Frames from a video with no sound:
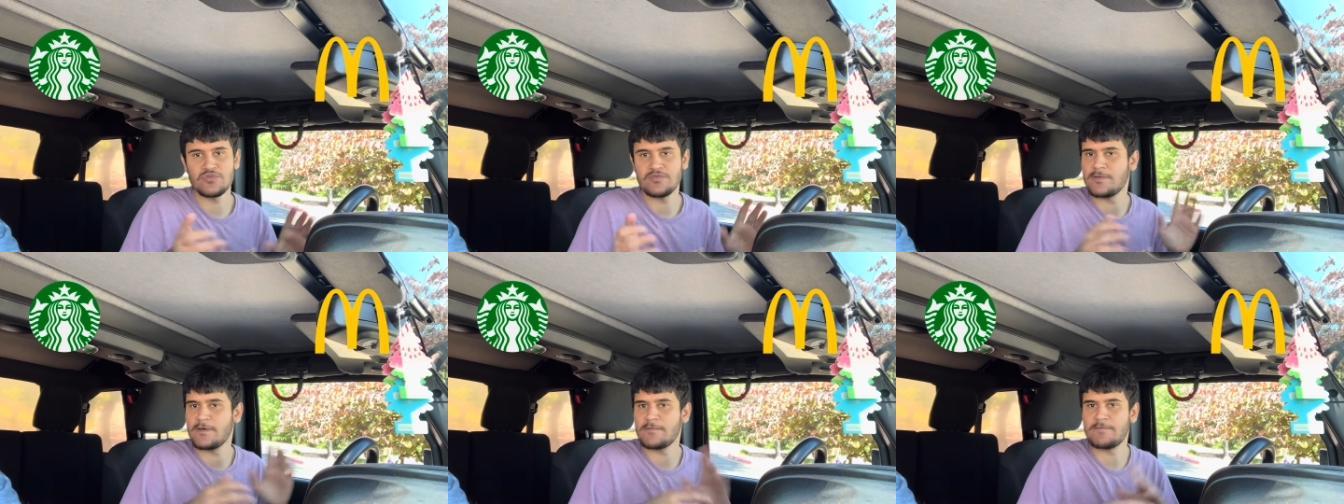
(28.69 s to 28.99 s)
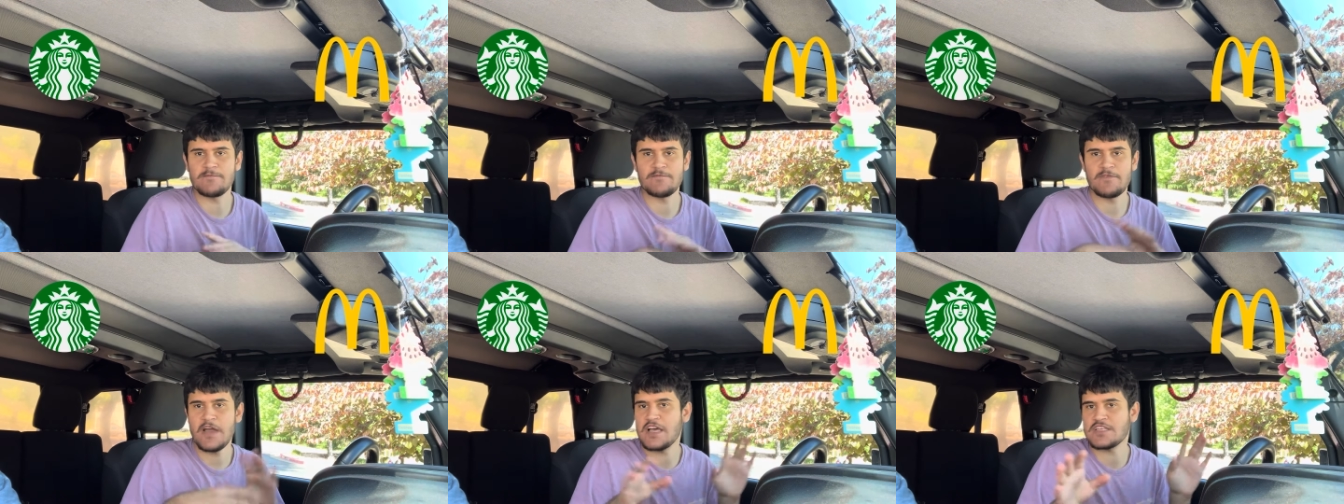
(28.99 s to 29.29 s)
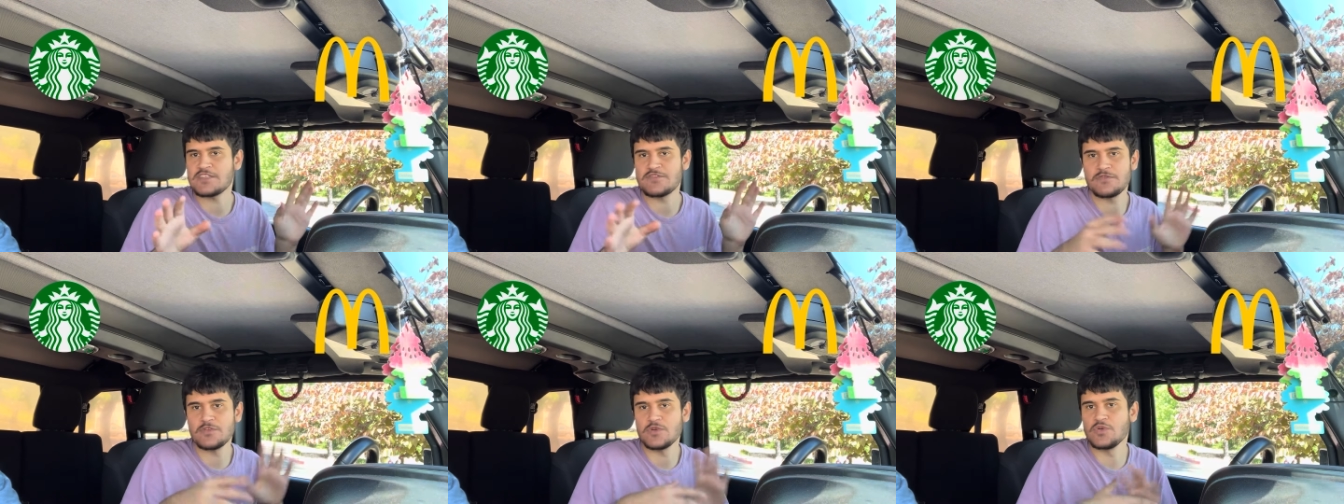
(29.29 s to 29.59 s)
the
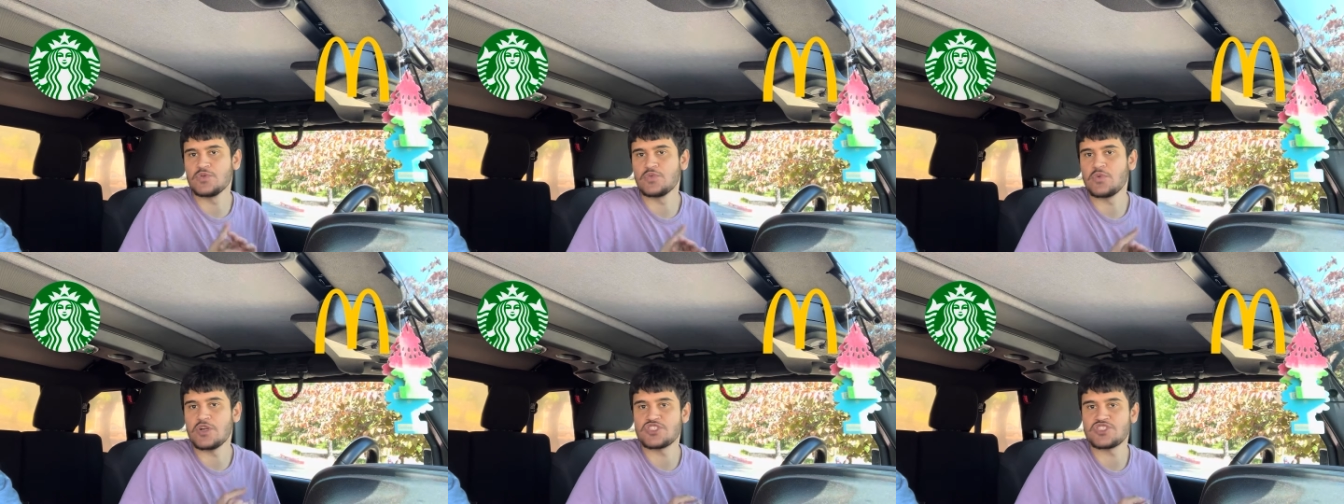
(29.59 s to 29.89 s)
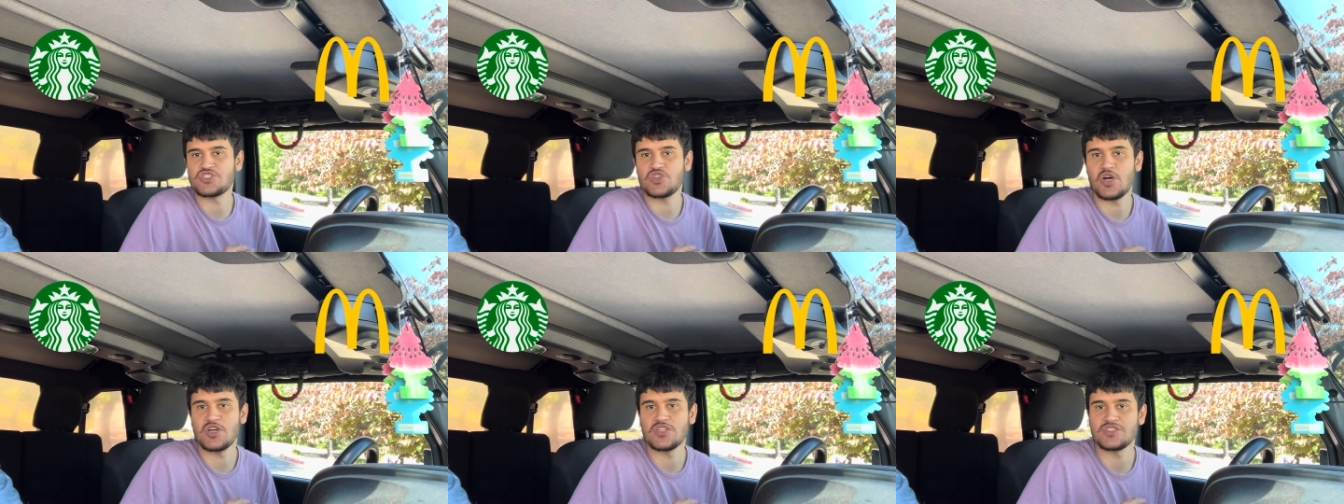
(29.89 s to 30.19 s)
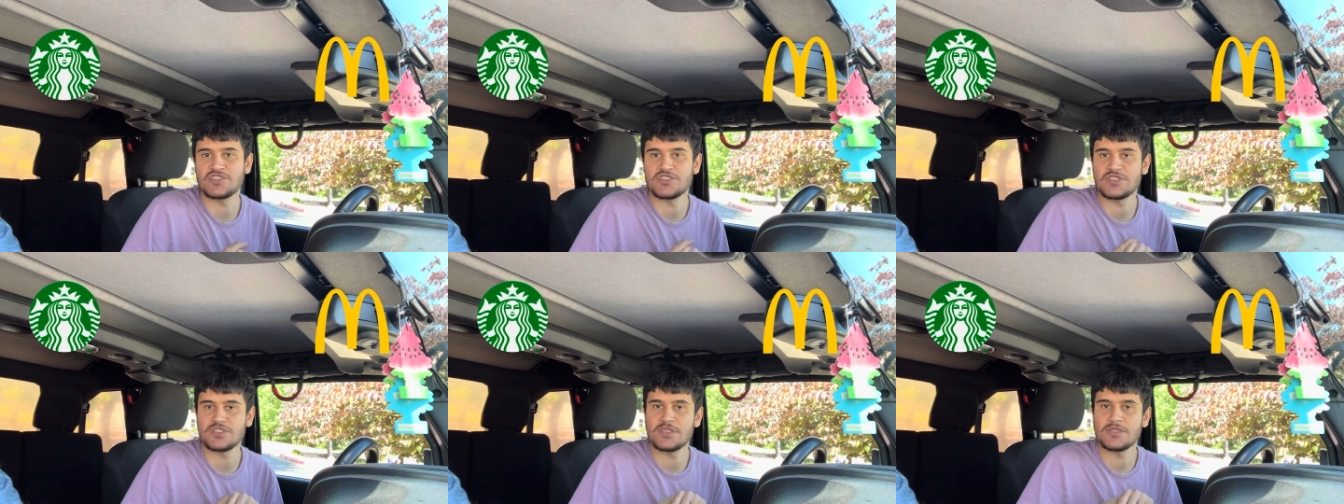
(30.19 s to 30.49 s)
fast food
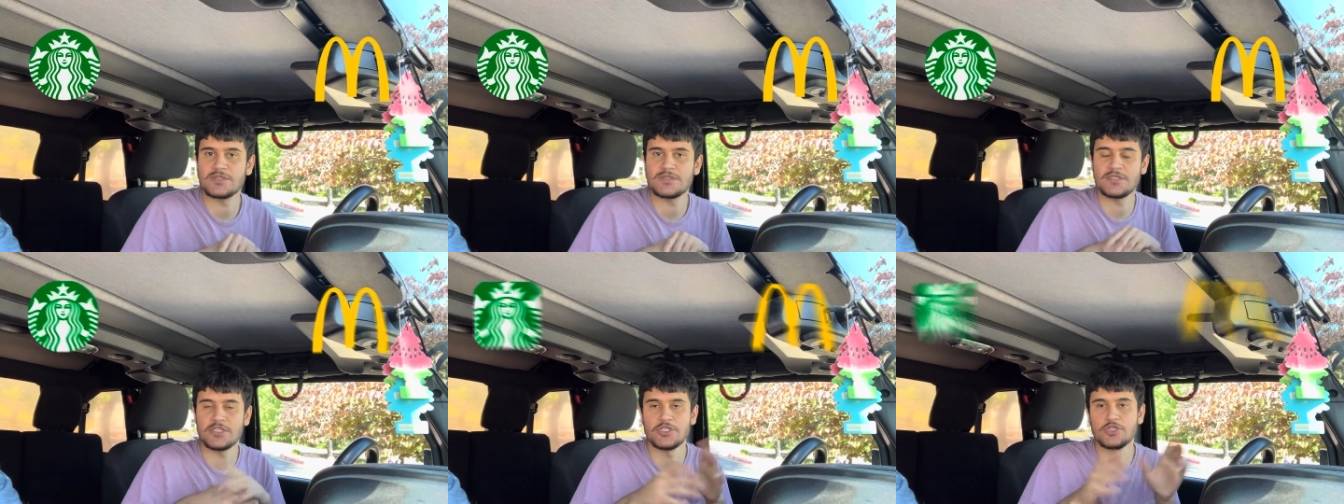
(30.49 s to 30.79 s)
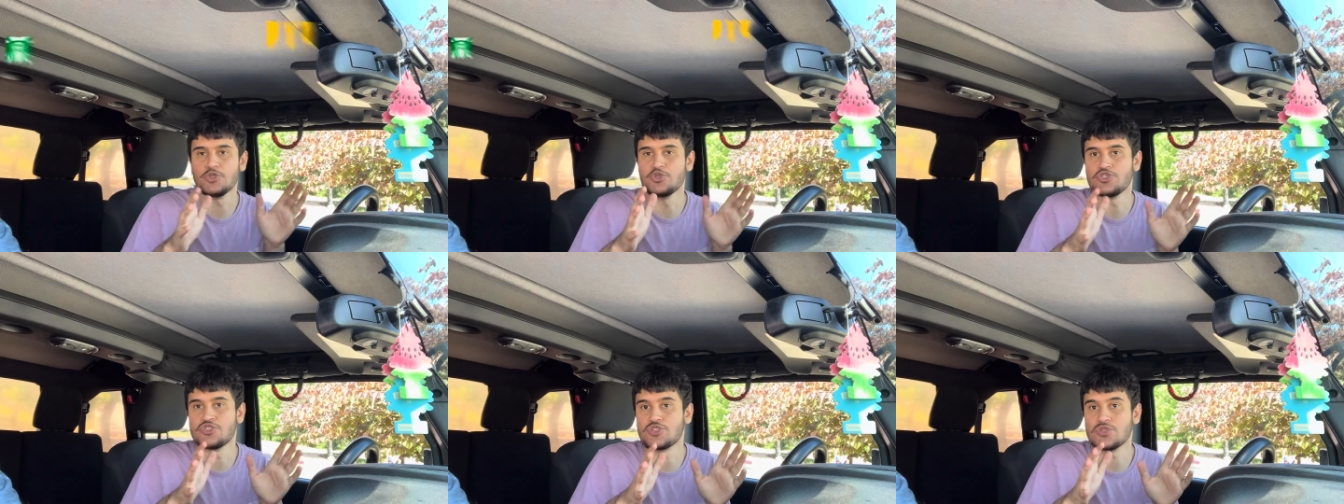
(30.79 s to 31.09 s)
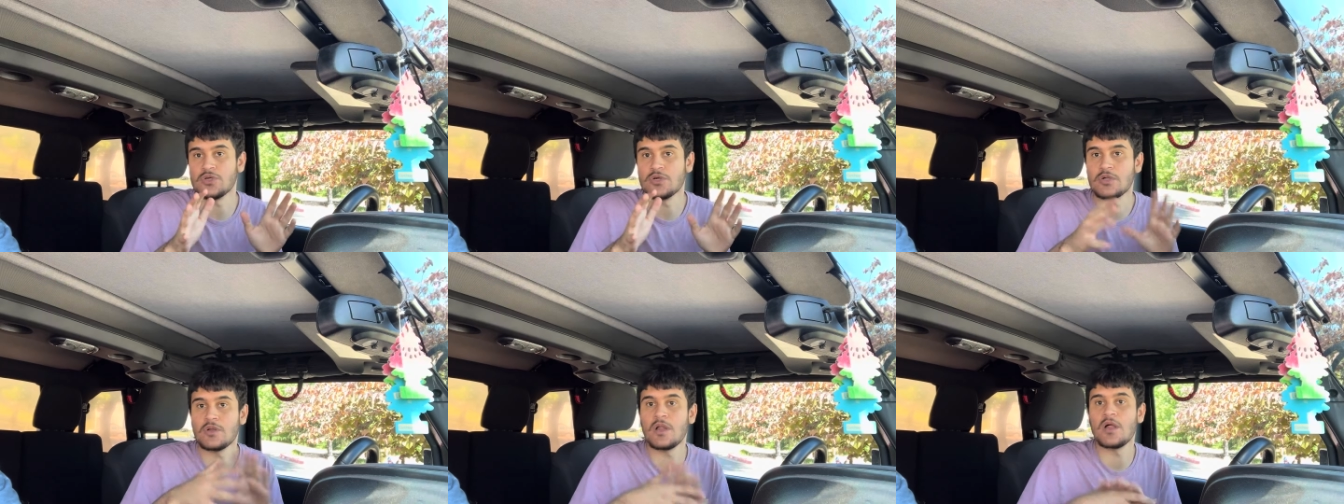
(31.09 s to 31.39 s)
restaurants, the
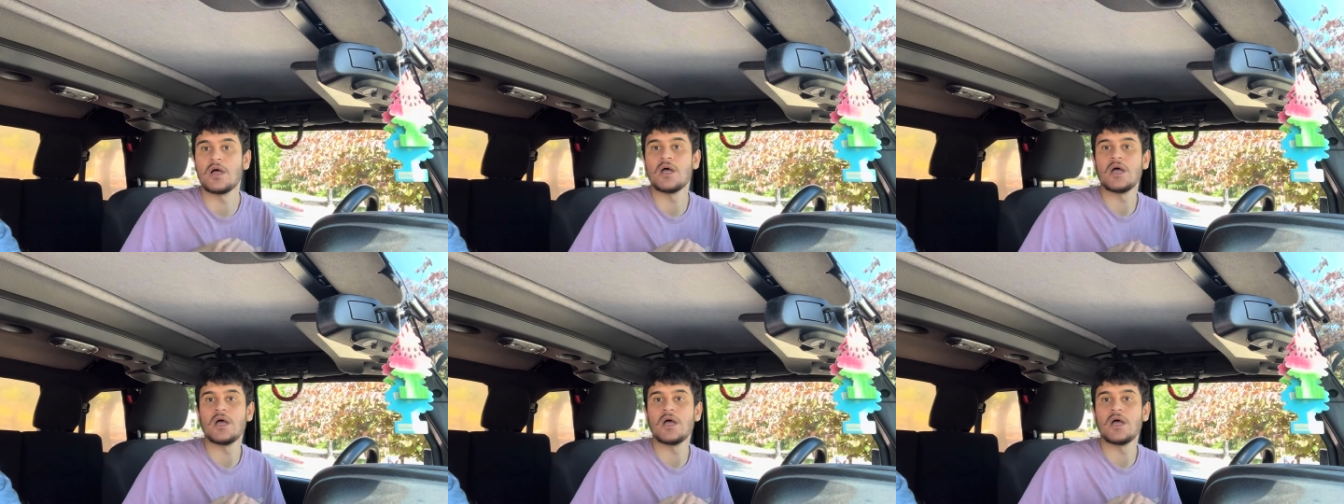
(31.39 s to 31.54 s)
usual,